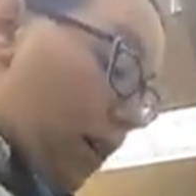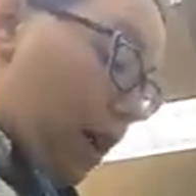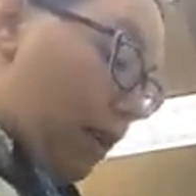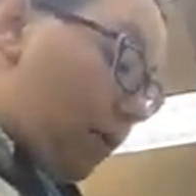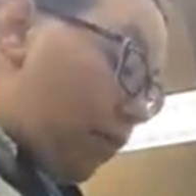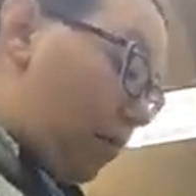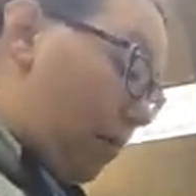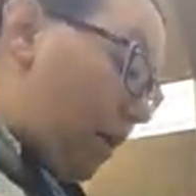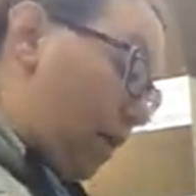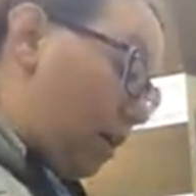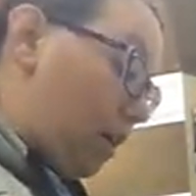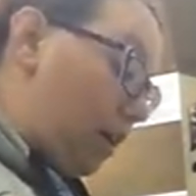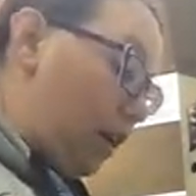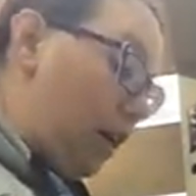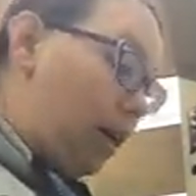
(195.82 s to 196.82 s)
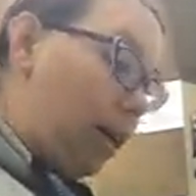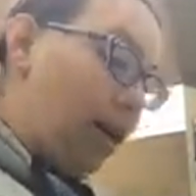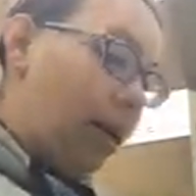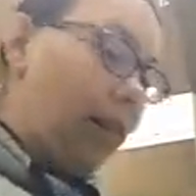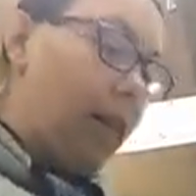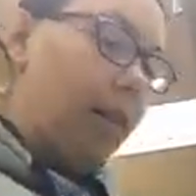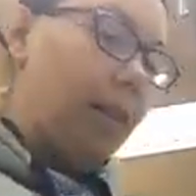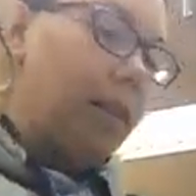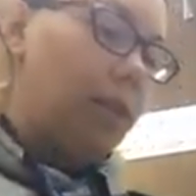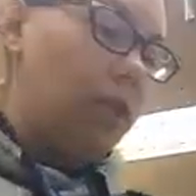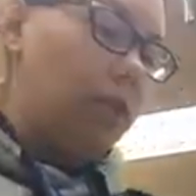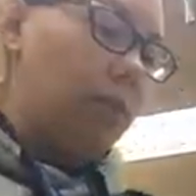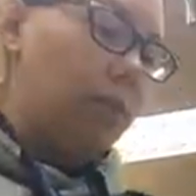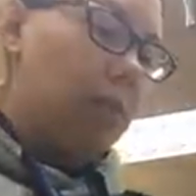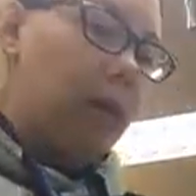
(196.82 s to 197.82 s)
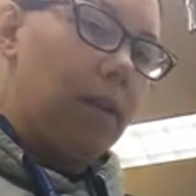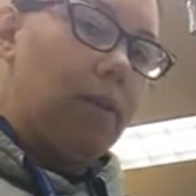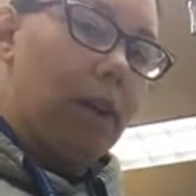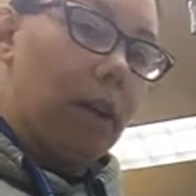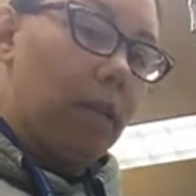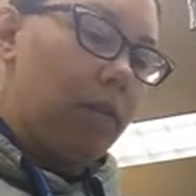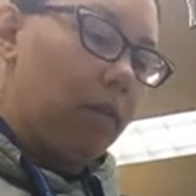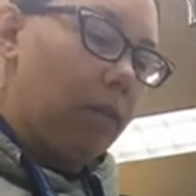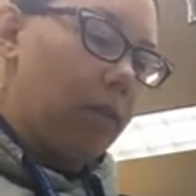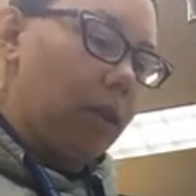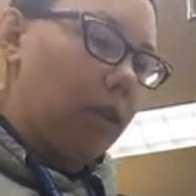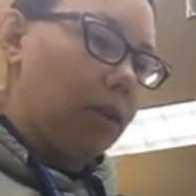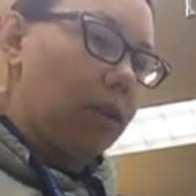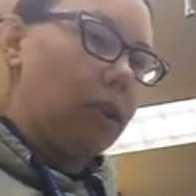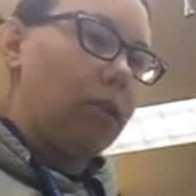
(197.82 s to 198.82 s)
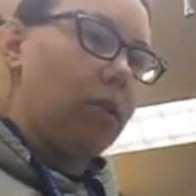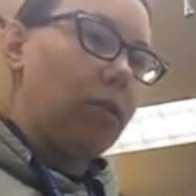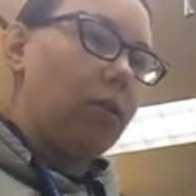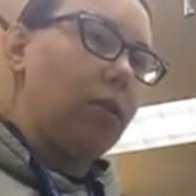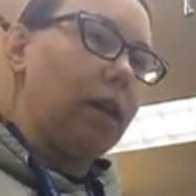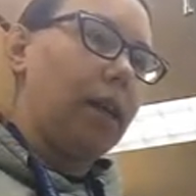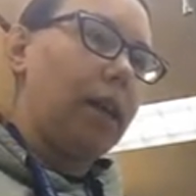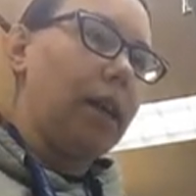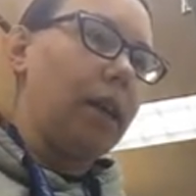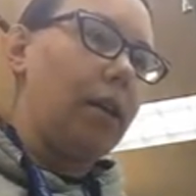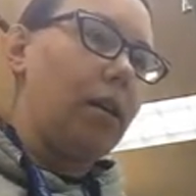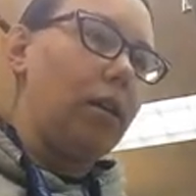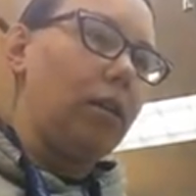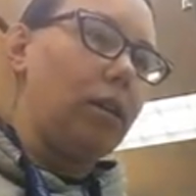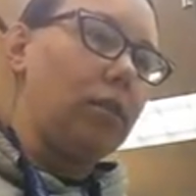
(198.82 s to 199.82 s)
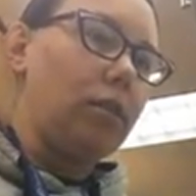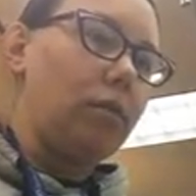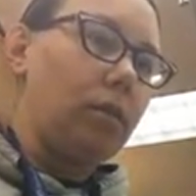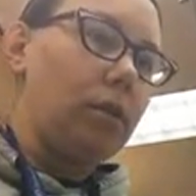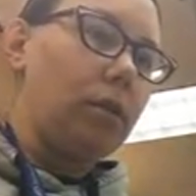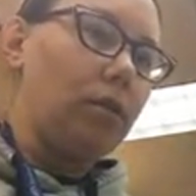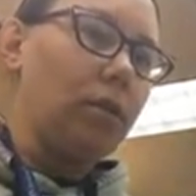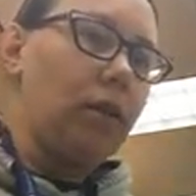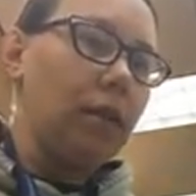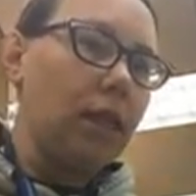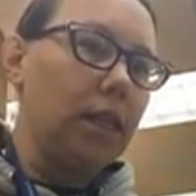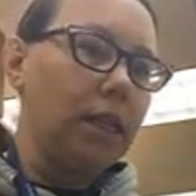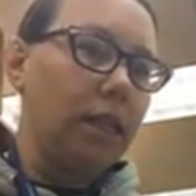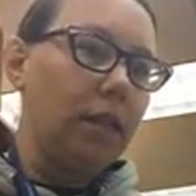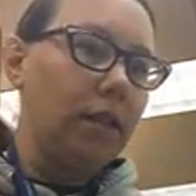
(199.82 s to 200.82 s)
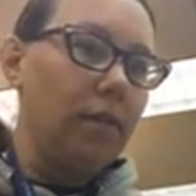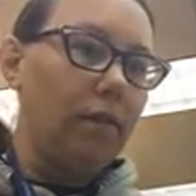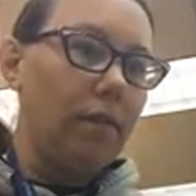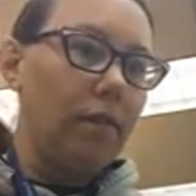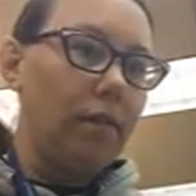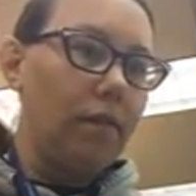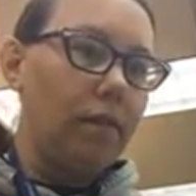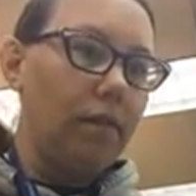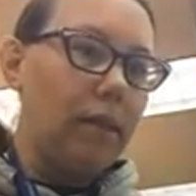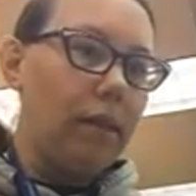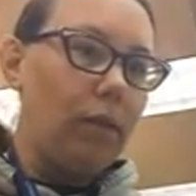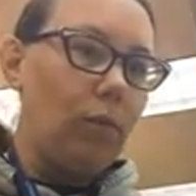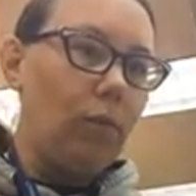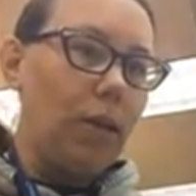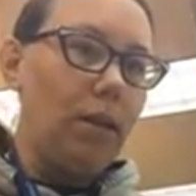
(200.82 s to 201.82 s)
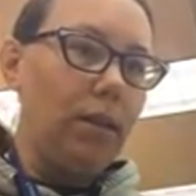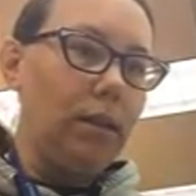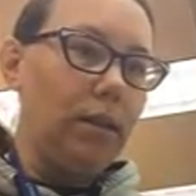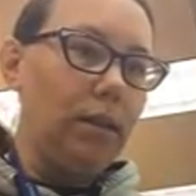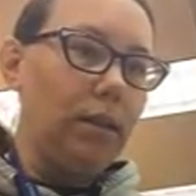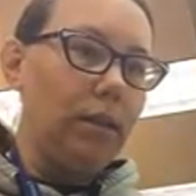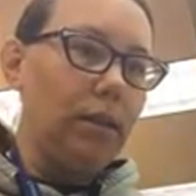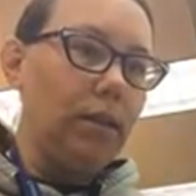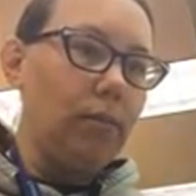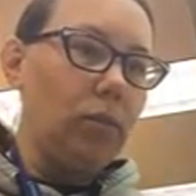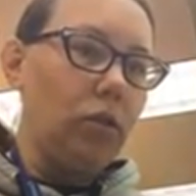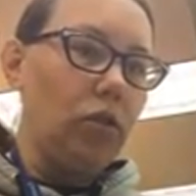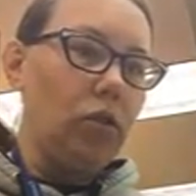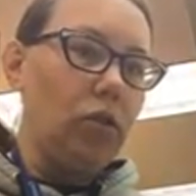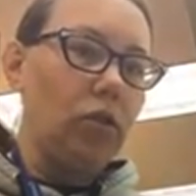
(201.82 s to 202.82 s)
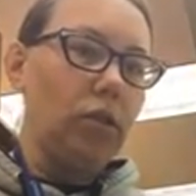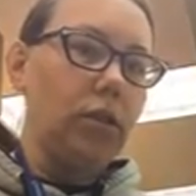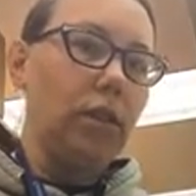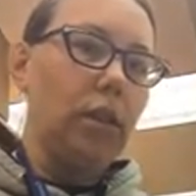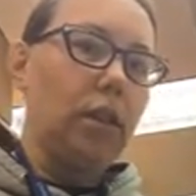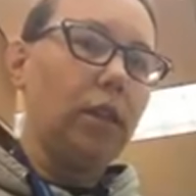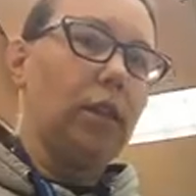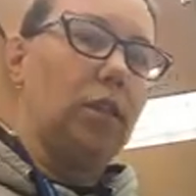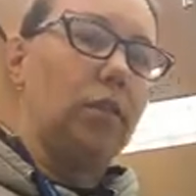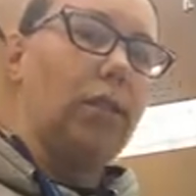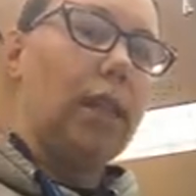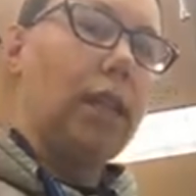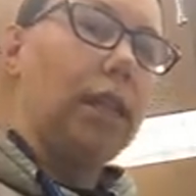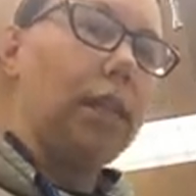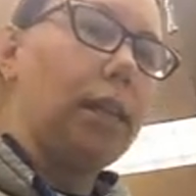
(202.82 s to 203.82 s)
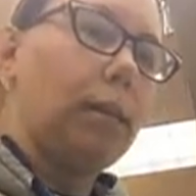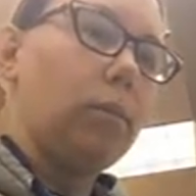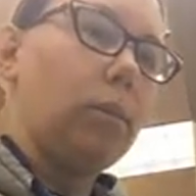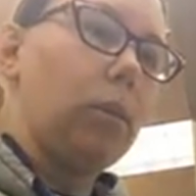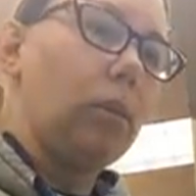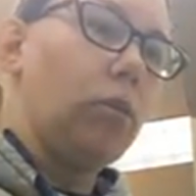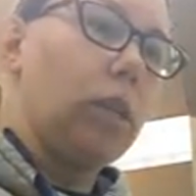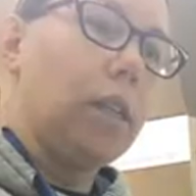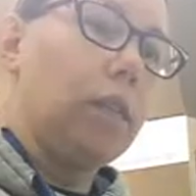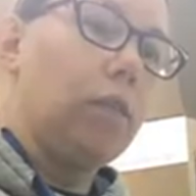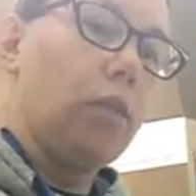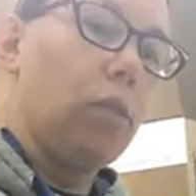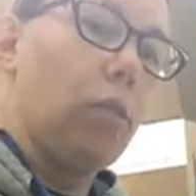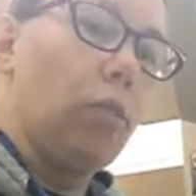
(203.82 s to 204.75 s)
And from here, this should be very familiar to you by now because you've been doing this for 15 weeks. You're just going to do an aseptic transfer